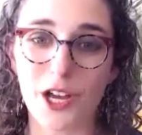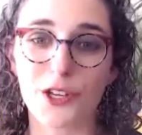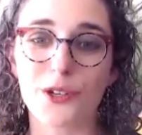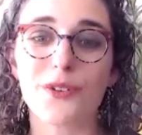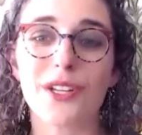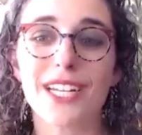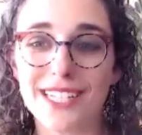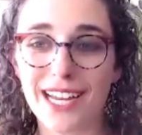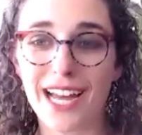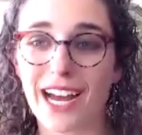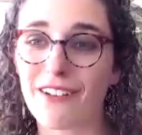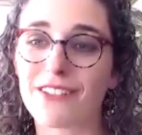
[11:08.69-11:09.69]
You need to
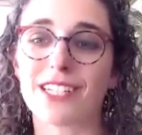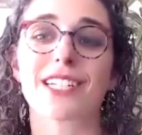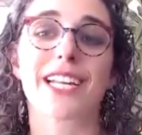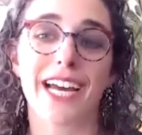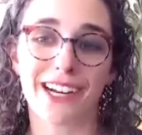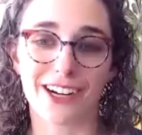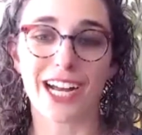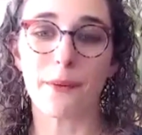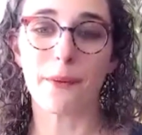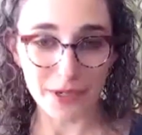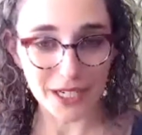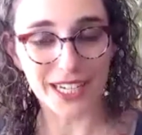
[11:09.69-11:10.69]
have the entire
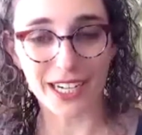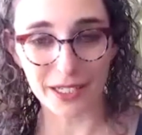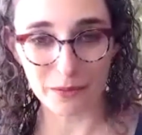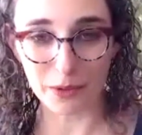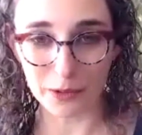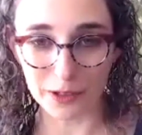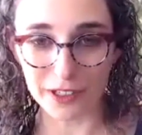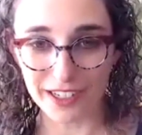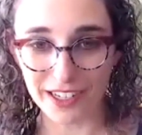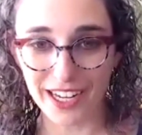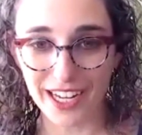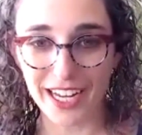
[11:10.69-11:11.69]
company on board
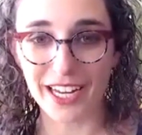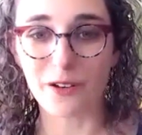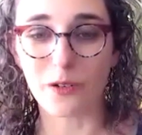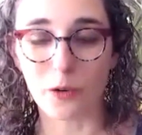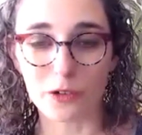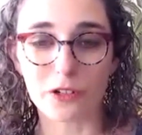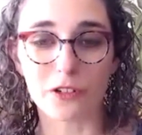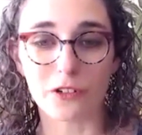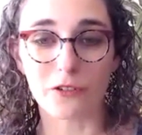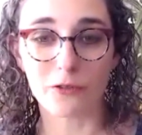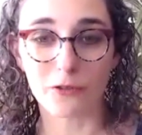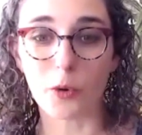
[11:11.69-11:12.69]
in order
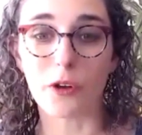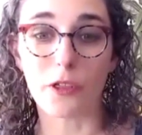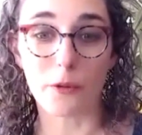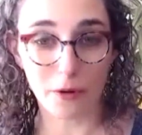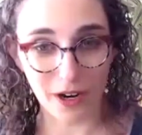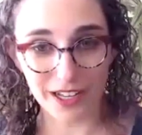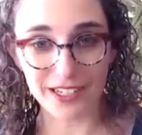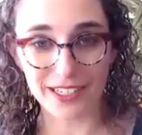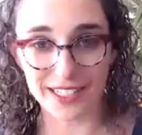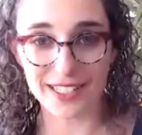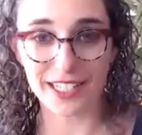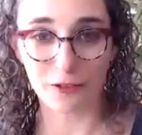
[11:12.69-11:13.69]
for the product
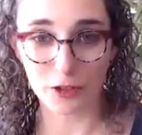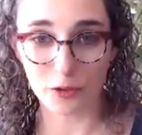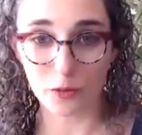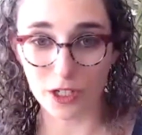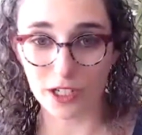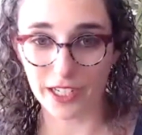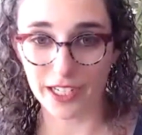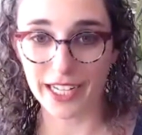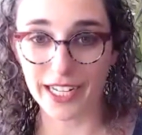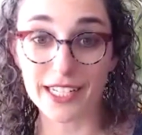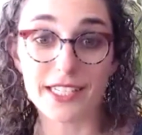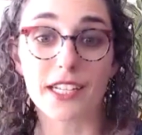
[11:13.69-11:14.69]
itself to work.
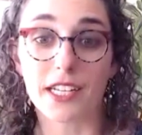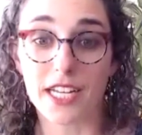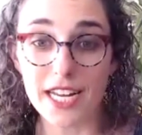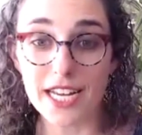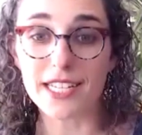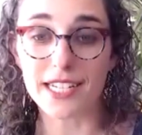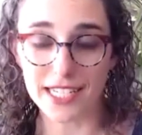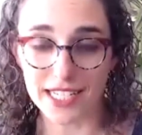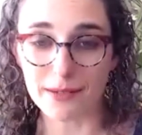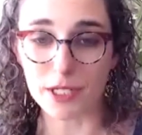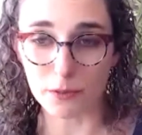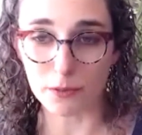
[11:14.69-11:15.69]
And it is a
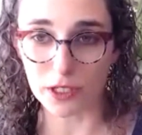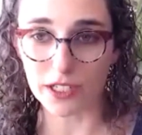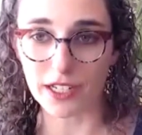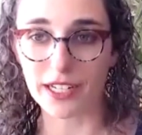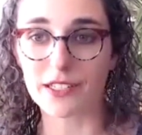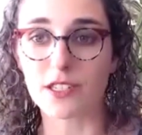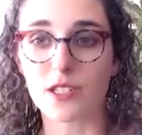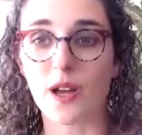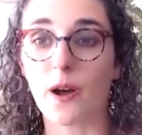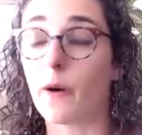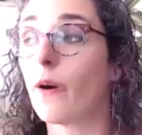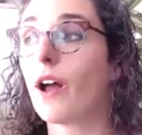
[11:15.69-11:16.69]
team sport. And
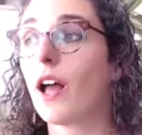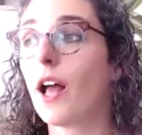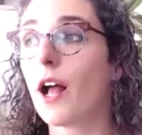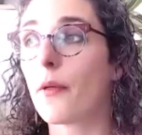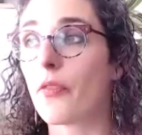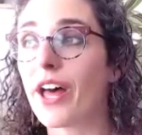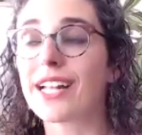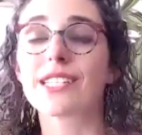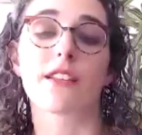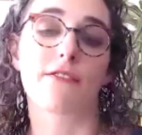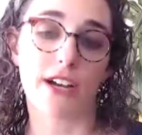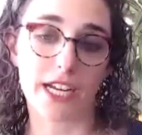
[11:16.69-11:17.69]
so that's
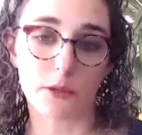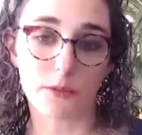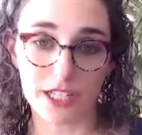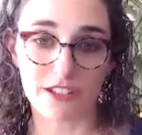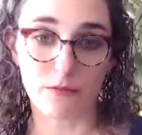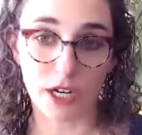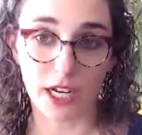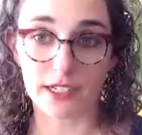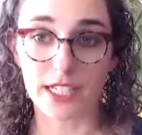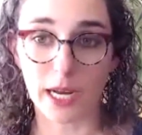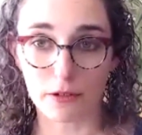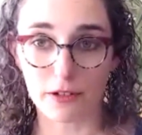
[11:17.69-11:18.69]
the final piece of product
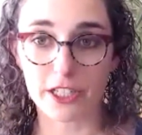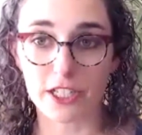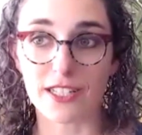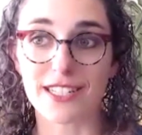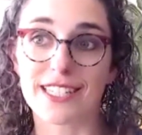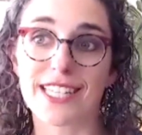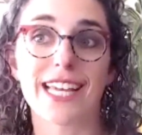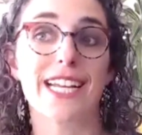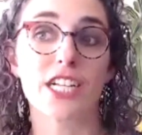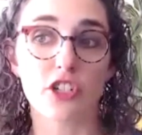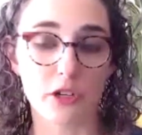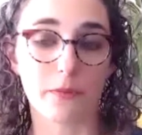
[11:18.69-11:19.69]
operations, is that
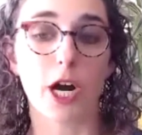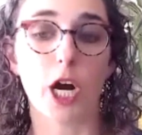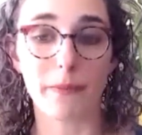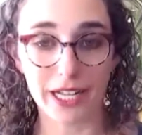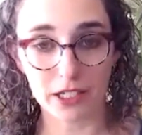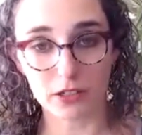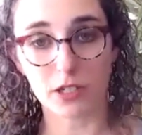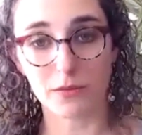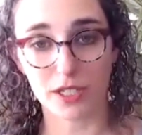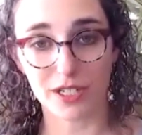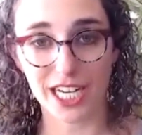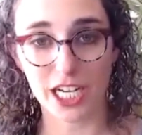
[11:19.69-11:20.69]
interdepartmental
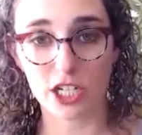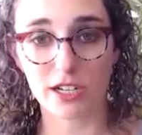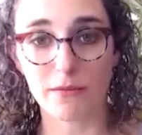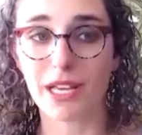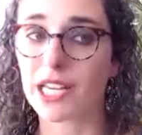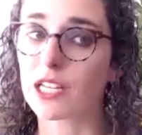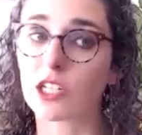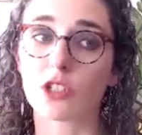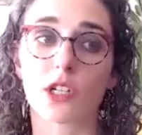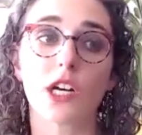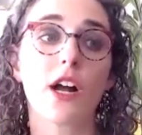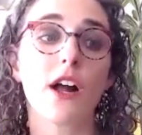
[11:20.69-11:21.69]
communication, making
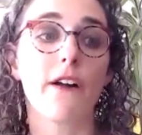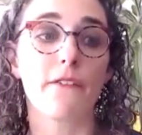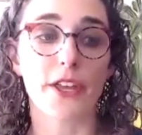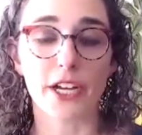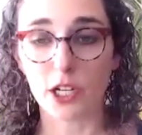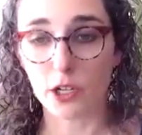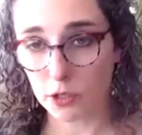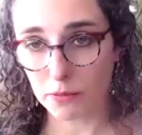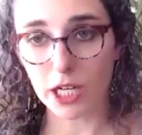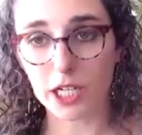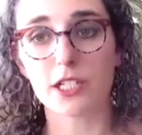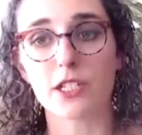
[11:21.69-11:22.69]
sure that
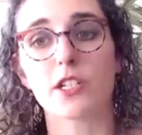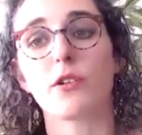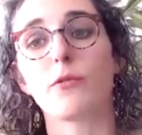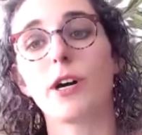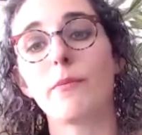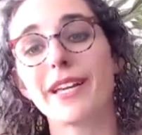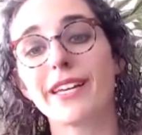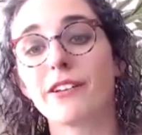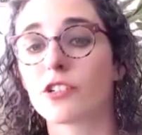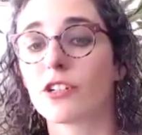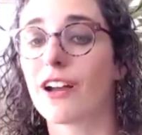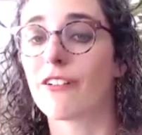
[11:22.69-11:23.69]
go-to-markets go well, making
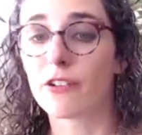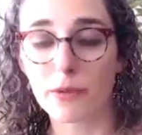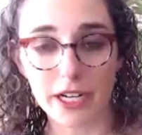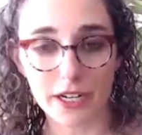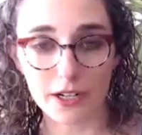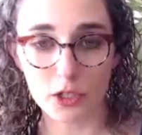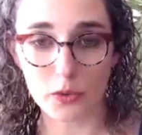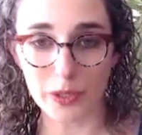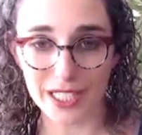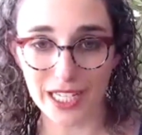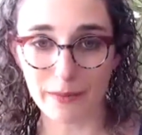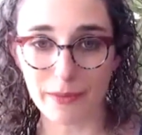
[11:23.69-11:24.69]
sure everybody knows
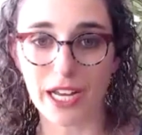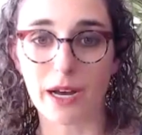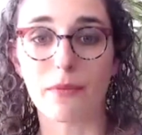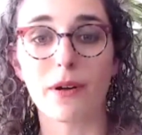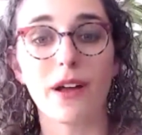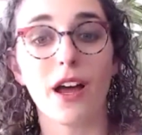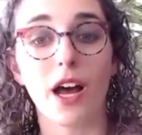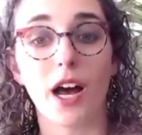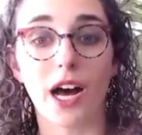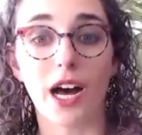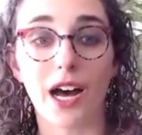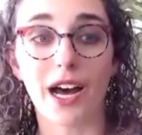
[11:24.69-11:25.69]
what's coming up,
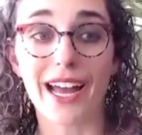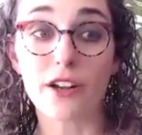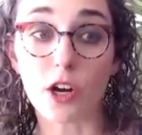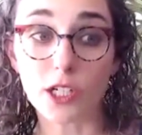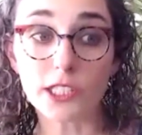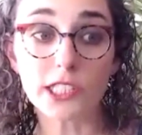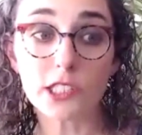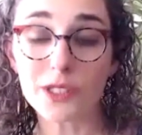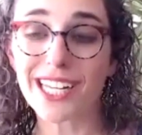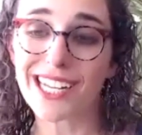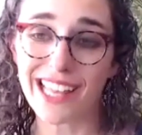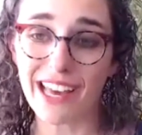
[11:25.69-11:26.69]
and also
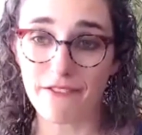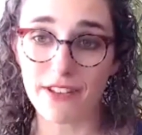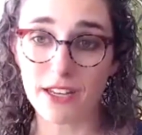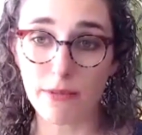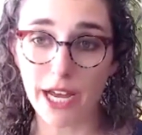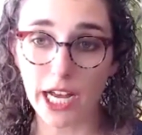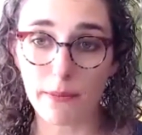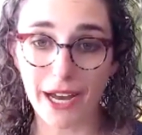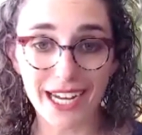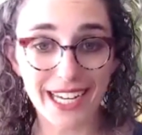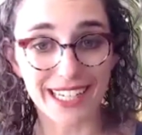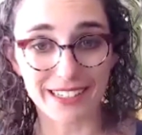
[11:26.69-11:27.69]
getting that feedback
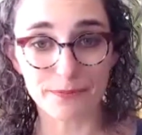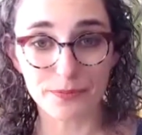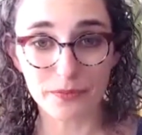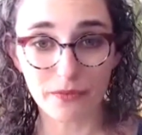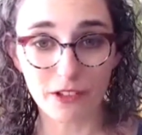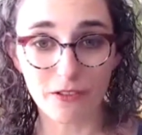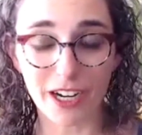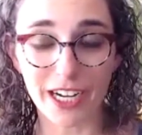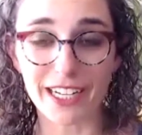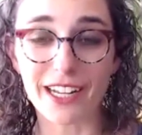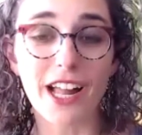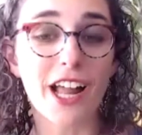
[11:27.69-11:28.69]
back in,
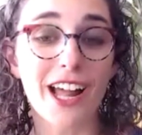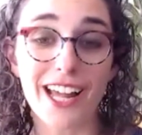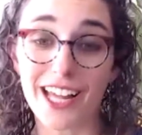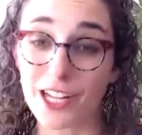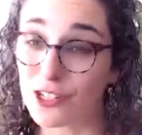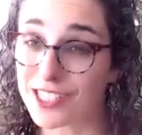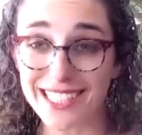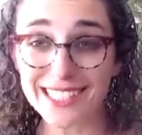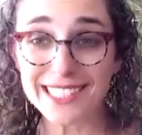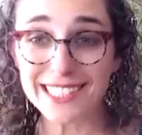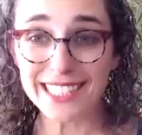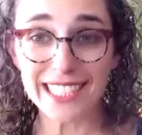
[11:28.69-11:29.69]
right? Your
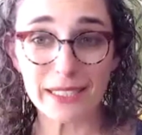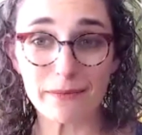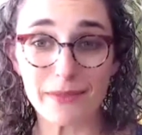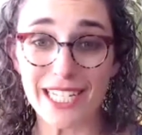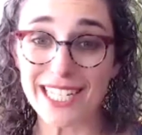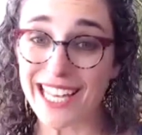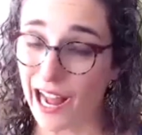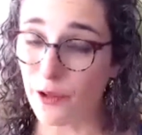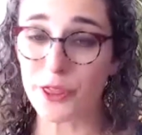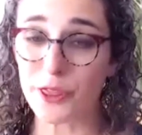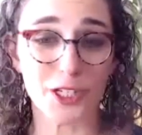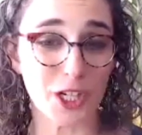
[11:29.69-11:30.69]
sales team is out
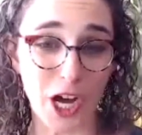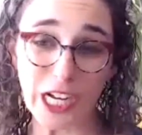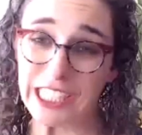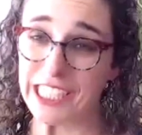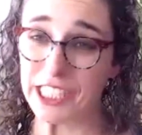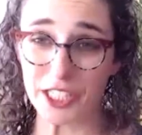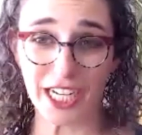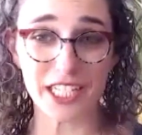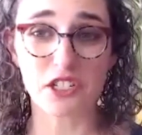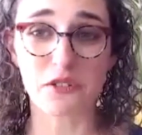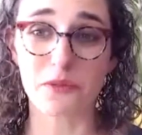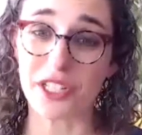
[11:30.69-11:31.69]
there talking to your
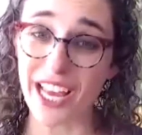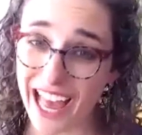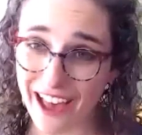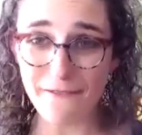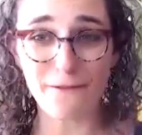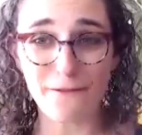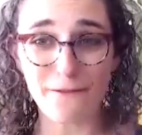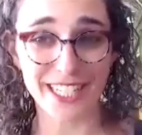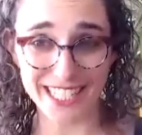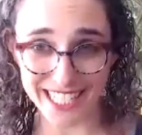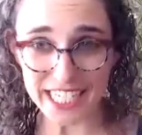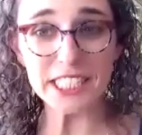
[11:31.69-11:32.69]
customers every
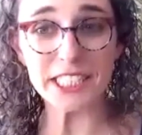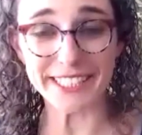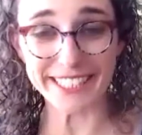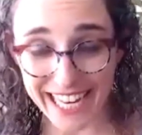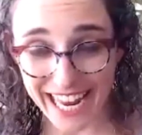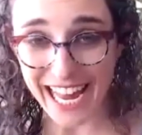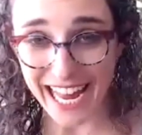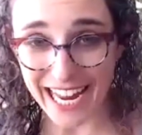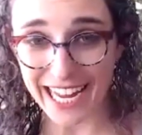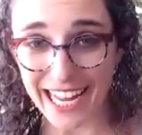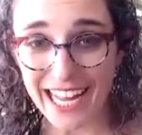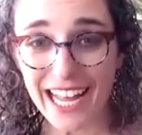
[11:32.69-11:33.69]
single day.